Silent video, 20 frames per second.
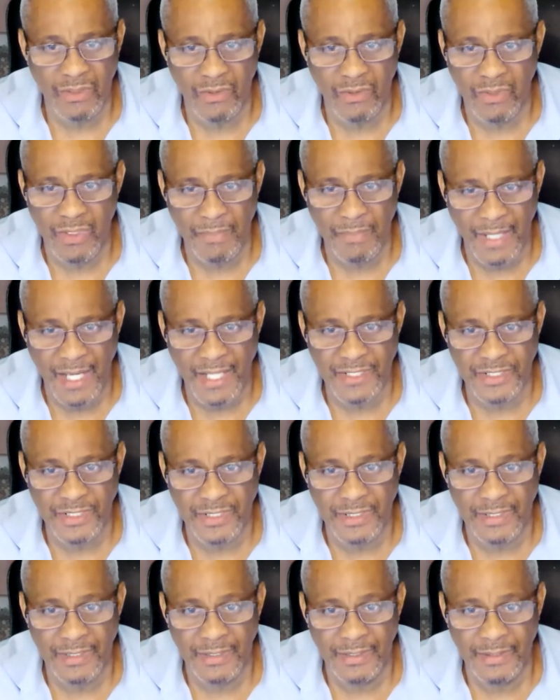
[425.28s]
or
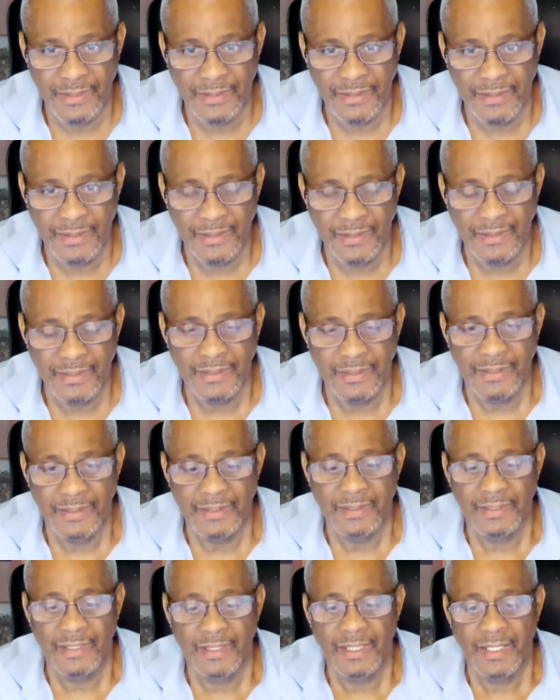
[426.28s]
imagined,
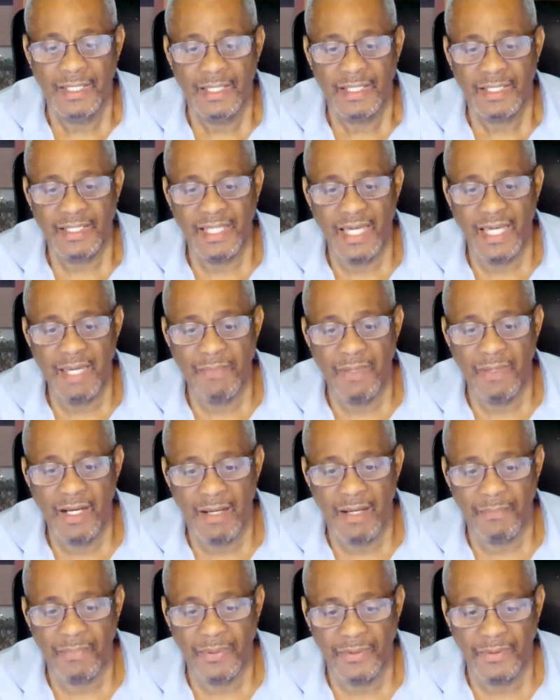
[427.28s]
came
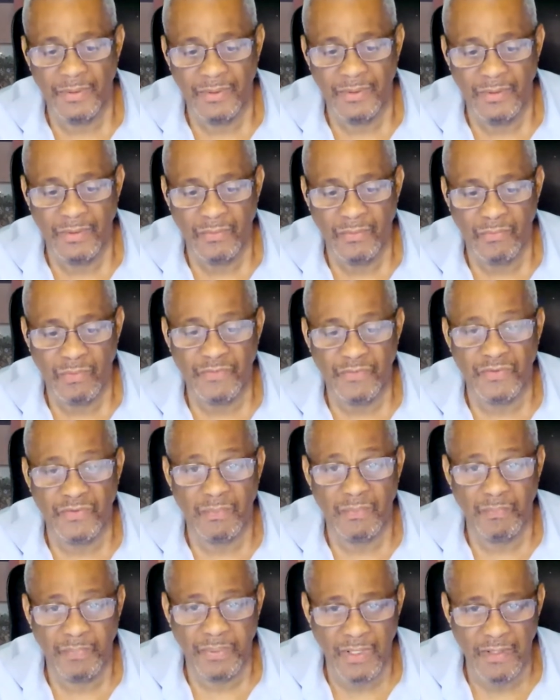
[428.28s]
up with the
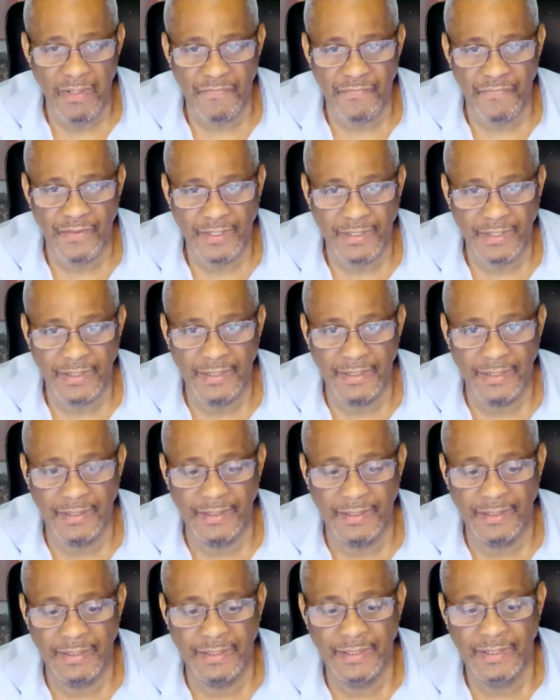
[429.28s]
perfect
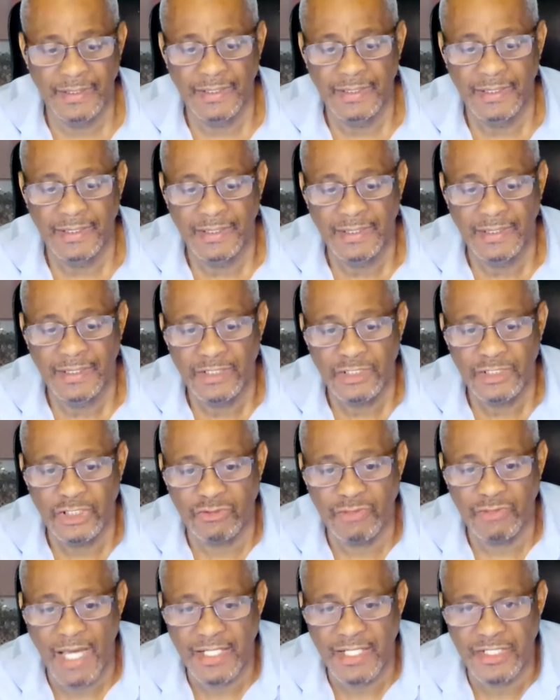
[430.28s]

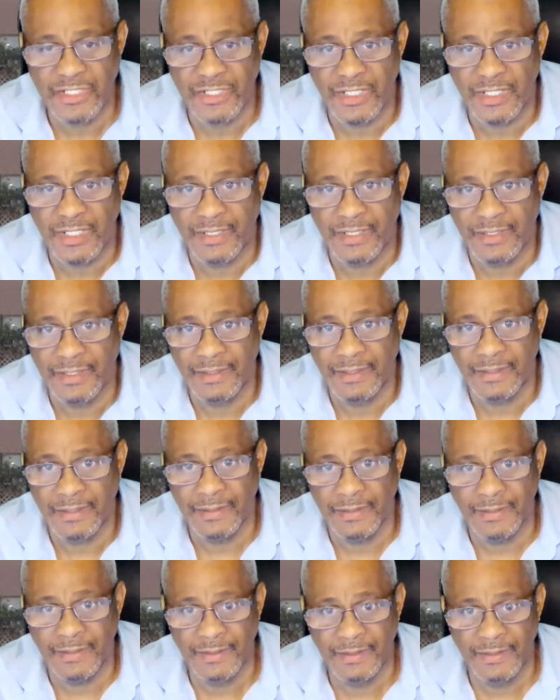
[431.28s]
strategy
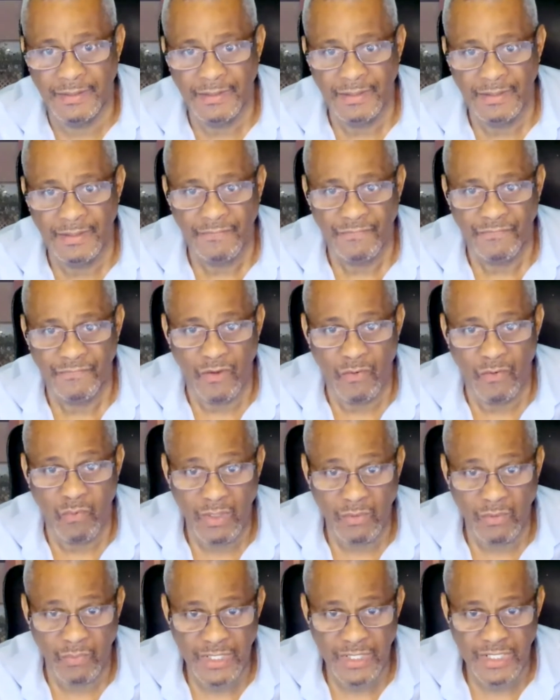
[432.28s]
for
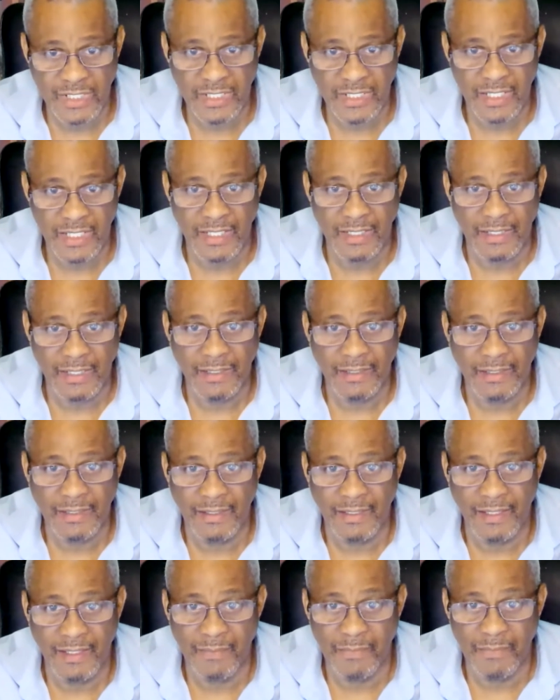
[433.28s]
what we see
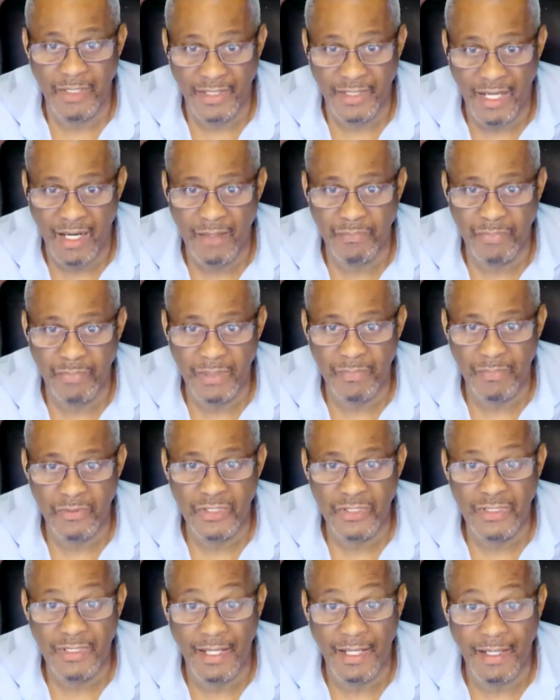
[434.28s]
among our people
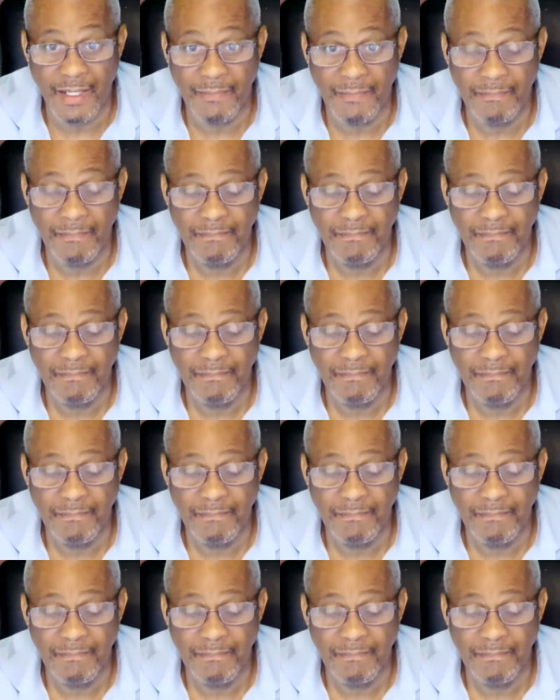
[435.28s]
today.